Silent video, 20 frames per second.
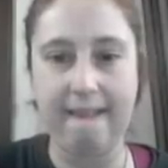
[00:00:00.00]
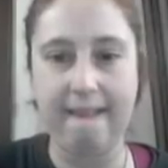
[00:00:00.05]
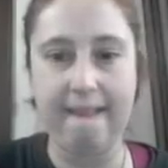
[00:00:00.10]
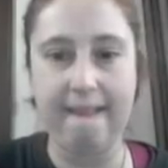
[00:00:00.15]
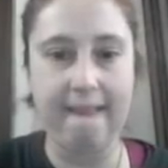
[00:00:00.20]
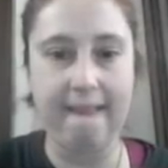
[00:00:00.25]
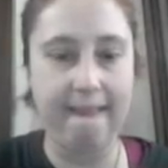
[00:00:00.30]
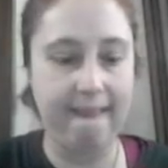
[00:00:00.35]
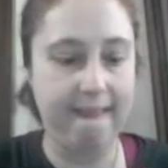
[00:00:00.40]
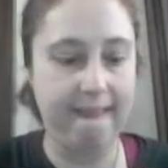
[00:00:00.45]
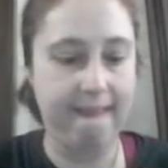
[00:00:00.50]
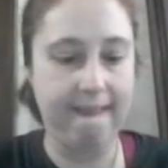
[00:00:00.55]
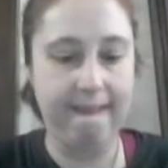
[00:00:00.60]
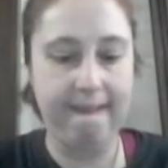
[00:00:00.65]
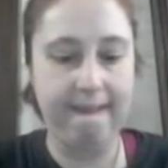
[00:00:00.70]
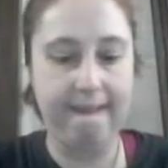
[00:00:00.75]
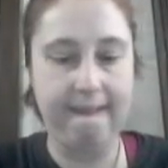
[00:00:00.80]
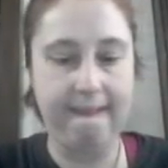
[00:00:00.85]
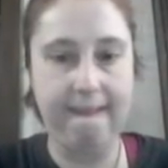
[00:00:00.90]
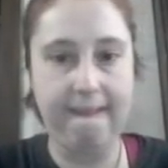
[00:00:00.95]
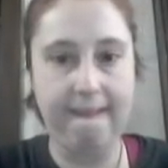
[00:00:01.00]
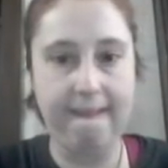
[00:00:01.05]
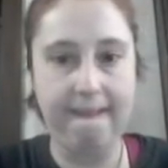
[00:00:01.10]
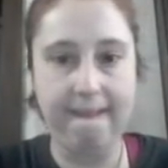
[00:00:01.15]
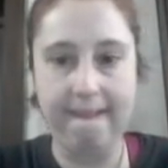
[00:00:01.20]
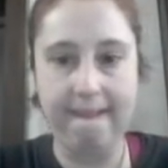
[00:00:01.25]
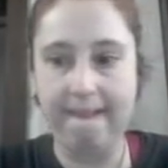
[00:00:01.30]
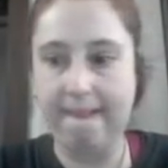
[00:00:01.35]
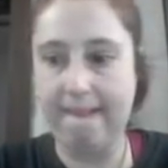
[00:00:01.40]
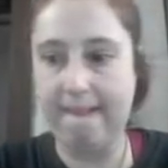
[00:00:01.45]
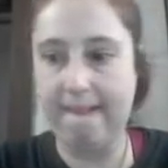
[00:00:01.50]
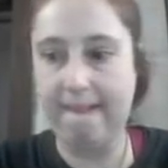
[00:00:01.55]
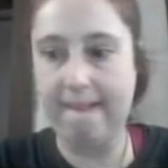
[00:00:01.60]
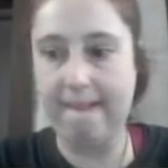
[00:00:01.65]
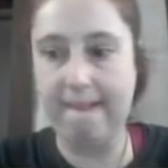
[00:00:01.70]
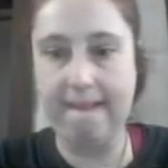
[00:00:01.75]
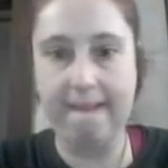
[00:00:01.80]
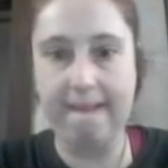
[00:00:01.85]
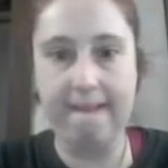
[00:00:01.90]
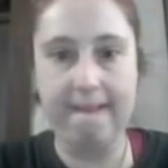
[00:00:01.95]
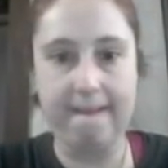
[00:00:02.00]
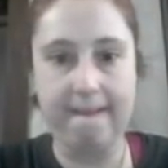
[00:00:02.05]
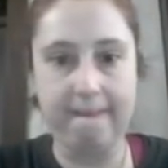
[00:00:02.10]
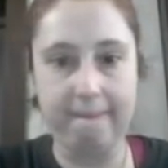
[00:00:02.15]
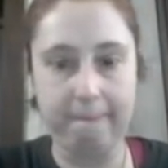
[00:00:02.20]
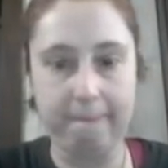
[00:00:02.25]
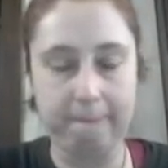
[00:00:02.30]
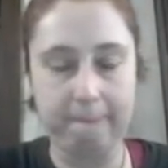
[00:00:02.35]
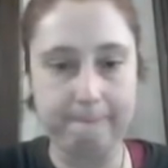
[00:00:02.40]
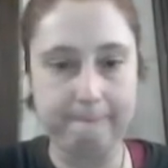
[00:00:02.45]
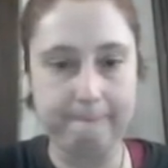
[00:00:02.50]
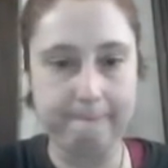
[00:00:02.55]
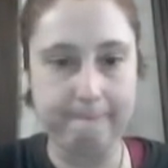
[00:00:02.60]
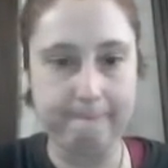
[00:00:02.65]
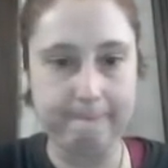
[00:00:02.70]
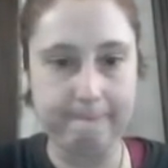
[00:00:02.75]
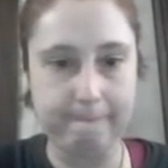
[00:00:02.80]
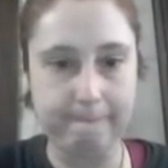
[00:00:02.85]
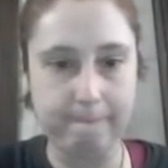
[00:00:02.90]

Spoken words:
No one is speaking in this clip.